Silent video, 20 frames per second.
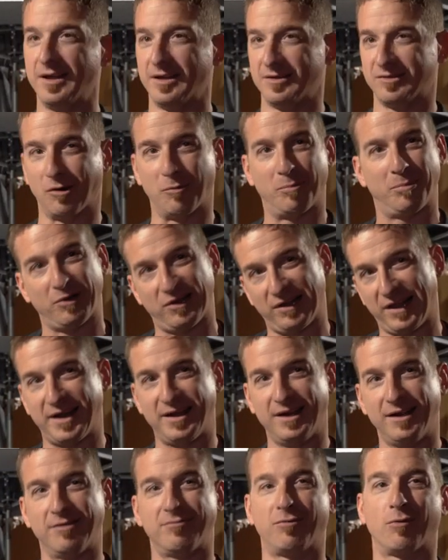So
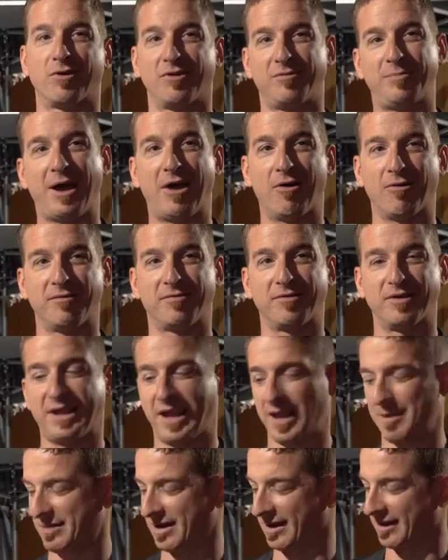plenty of horsepower for
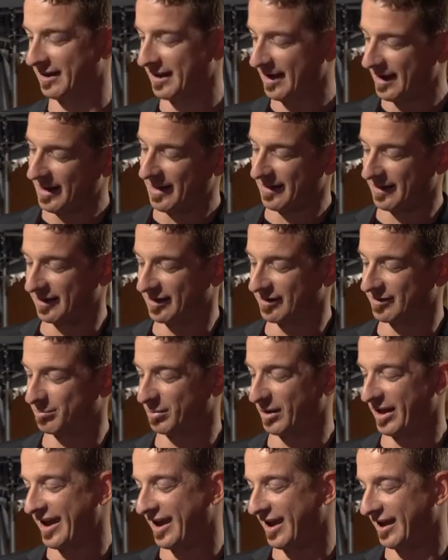gaming. The
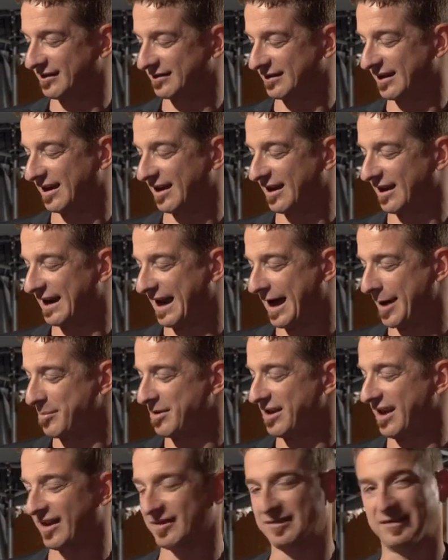display is an
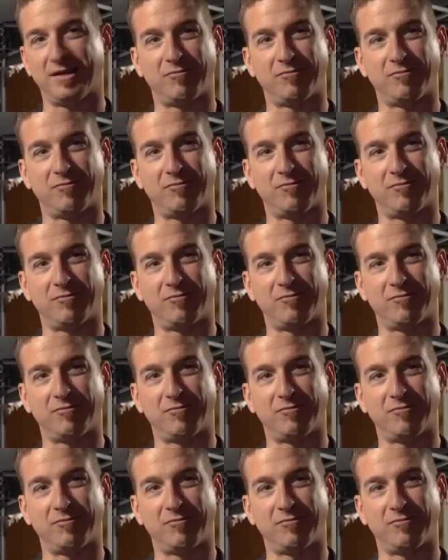IPS